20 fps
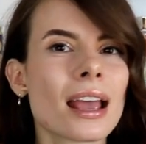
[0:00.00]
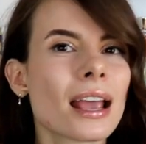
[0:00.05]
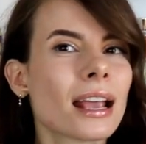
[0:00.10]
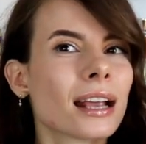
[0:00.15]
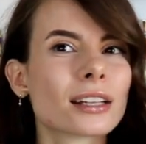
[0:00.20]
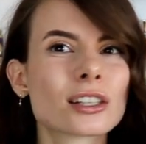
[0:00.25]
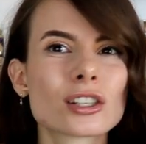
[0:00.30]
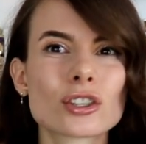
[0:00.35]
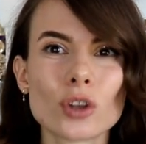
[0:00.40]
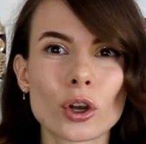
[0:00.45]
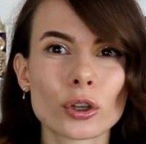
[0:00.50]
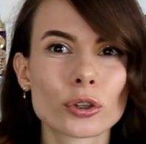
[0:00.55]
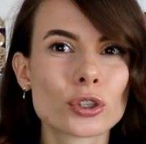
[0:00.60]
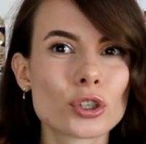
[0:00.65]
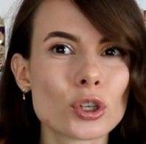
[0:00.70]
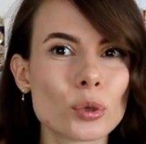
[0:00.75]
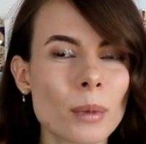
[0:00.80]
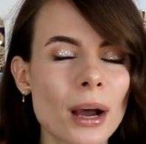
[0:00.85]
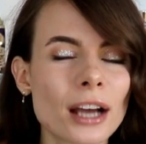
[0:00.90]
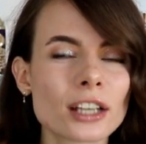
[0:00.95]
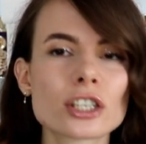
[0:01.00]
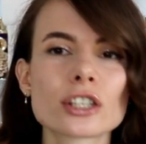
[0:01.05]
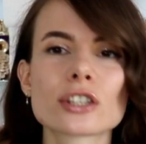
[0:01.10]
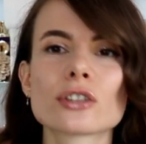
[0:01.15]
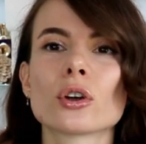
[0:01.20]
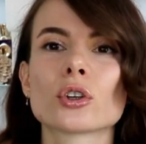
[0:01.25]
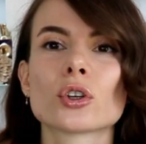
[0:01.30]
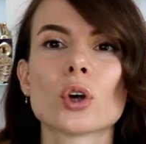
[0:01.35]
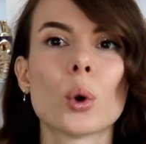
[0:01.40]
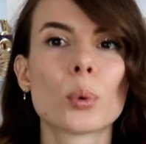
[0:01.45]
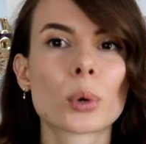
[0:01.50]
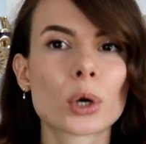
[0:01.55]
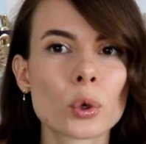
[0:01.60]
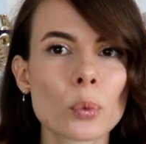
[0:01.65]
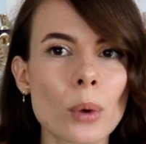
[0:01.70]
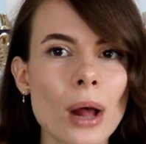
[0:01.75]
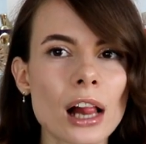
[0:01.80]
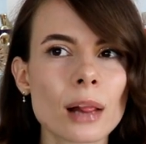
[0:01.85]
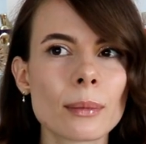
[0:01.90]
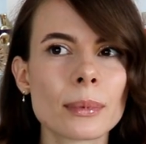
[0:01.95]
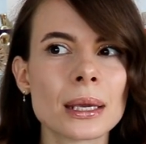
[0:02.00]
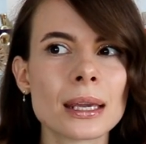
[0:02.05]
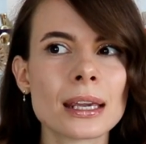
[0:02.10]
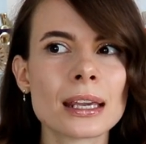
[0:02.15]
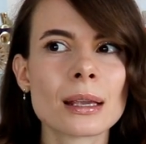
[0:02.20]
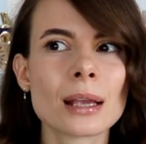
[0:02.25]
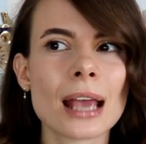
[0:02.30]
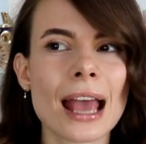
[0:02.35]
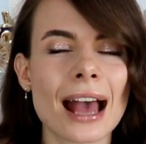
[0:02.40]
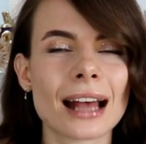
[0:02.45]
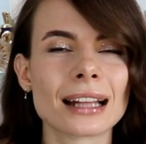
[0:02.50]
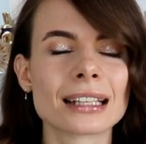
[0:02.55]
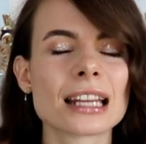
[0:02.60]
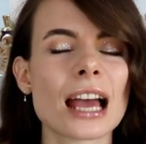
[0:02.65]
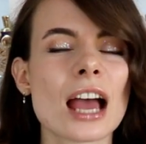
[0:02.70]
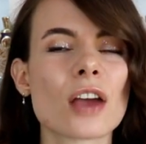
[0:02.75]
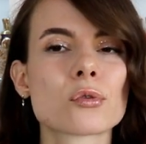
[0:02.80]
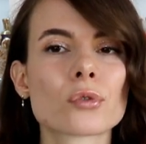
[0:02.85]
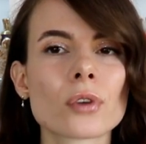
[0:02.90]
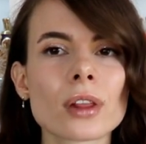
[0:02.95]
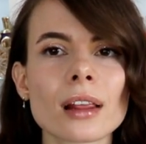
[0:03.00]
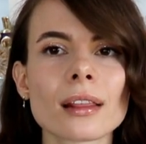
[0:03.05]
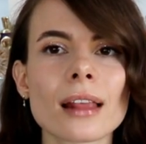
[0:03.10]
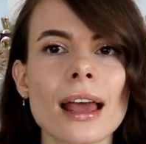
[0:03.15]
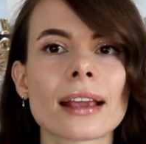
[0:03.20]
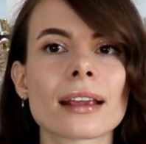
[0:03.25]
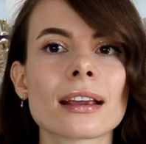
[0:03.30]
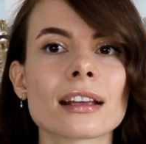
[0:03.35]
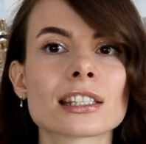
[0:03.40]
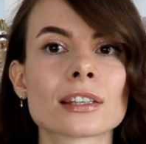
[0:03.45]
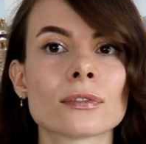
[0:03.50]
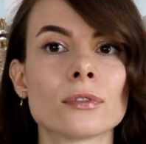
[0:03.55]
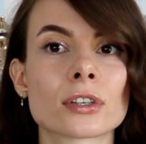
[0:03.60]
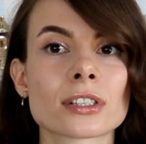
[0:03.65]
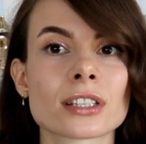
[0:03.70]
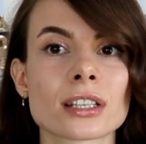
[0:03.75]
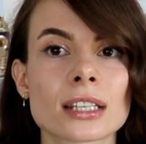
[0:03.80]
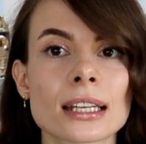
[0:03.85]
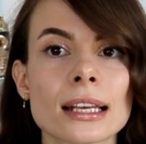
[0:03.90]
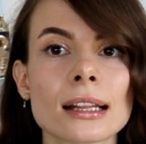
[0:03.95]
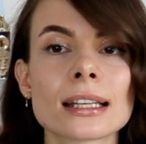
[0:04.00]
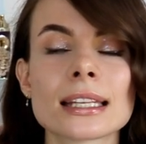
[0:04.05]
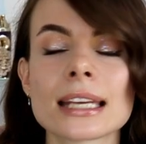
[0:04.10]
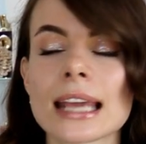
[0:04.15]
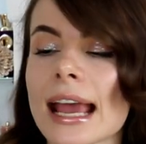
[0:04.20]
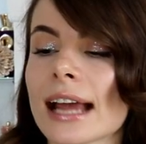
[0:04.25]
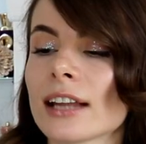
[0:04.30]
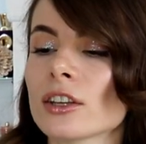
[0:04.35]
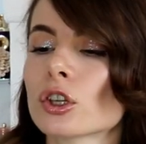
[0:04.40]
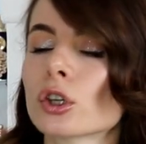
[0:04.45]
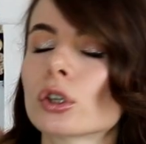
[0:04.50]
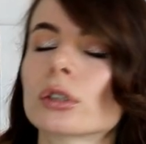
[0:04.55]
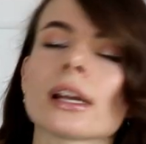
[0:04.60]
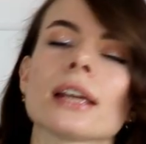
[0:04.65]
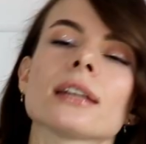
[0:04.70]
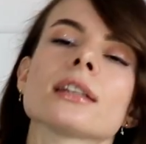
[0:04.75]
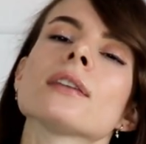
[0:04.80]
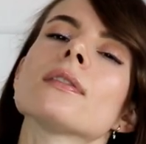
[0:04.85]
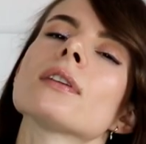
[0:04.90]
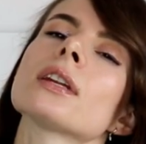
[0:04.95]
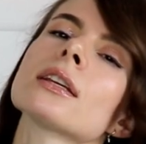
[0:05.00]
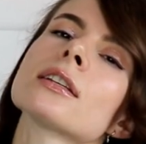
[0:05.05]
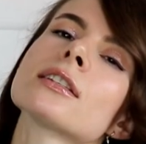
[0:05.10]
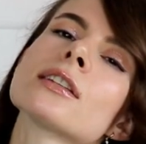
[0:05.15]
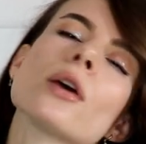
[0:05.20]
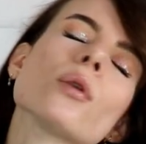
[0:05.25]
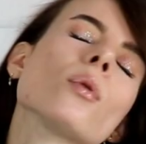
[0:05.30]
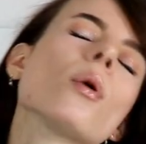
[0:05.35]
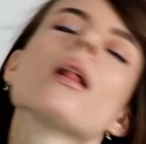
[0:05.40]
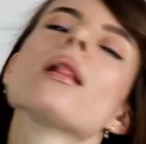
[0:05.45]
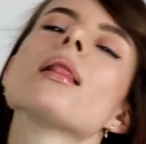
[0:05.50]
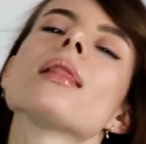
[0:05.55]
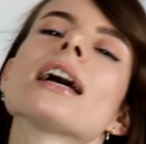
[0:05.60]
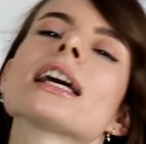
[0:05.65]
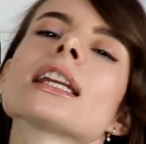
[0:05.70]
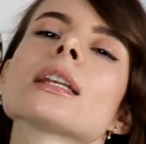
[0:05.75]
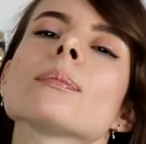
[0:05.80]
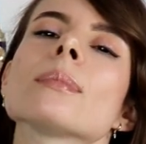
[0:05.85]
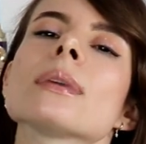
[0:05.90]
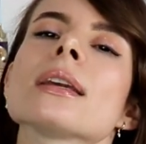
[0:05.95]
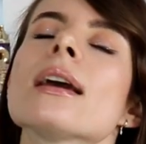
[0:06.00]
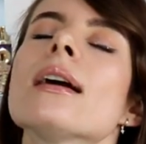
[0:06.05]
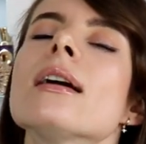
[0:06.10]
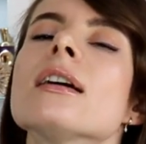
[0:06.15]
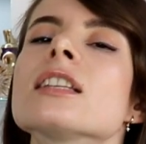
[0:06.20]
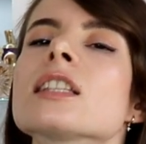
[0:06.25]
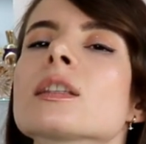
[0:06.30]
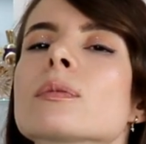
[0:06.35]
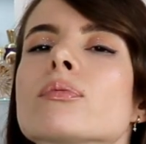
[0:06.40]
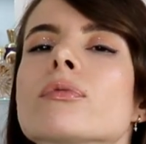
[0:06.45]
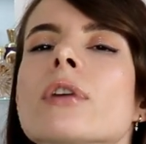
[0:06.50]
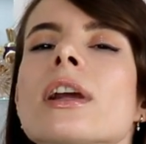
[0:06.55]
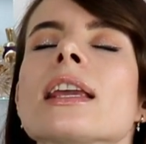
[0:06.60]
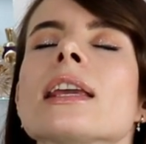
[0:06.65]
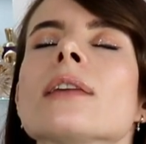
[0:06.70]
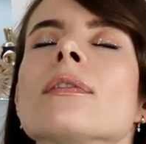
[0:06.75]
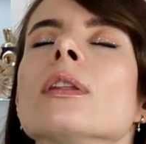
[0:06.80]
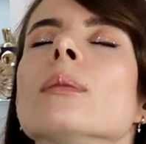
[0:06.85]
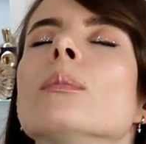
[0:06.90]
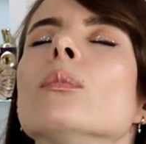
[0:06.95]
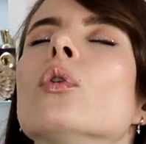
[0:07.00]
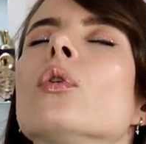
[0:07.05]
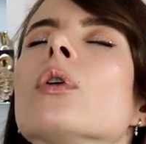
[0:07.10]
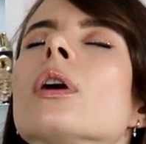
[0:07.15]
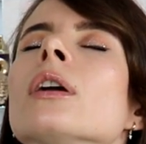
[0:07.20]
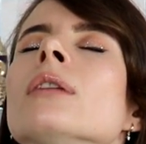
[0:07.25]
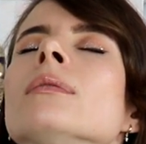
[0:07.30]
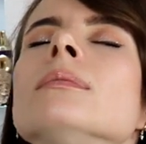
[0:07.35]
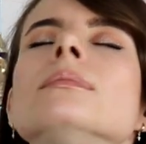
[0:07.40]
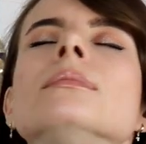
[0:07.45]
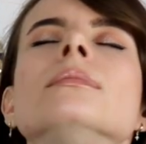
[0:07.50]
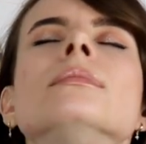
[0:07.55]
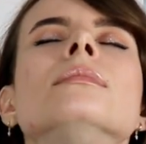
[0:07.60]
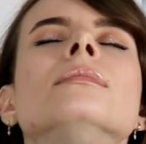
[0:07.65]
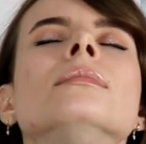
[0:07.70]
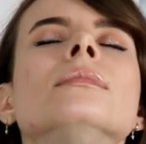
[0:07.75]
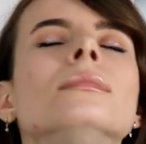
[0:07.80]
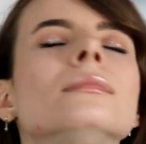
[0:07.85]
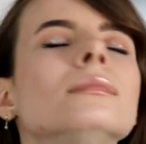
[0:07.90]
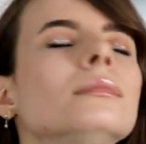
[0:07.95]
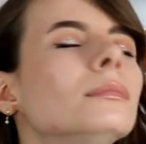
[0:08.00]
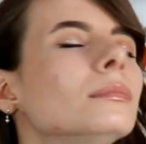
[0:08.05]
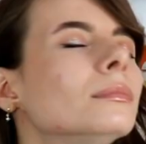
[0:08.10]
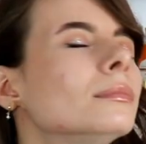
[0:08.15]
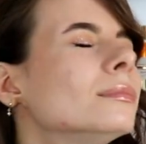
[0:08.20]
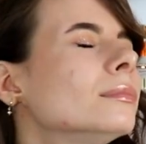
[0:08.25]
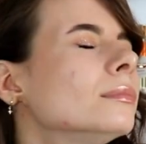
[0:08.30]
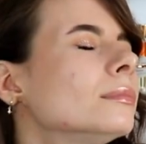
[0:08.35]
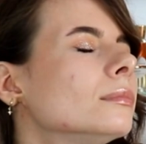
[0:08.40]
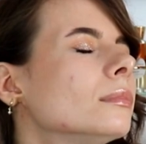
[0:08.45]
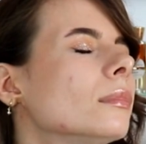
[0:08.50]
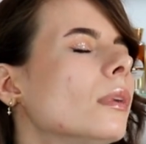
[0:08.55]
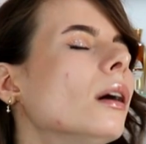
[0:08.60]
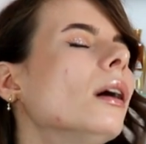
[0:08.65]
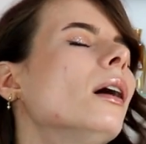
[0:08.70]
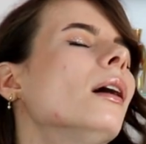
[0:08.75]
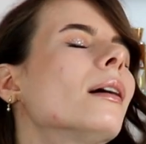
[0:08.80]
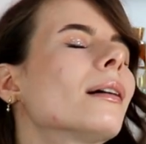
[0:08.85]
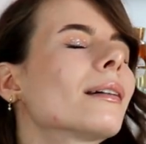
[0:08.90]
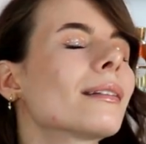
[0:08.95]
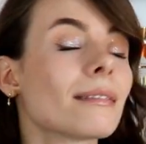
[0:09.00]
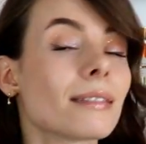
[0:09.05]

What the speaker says: it's not too much, it's not overwhelming, and I really like its versatility and creativity, so let me spray even more. Oh,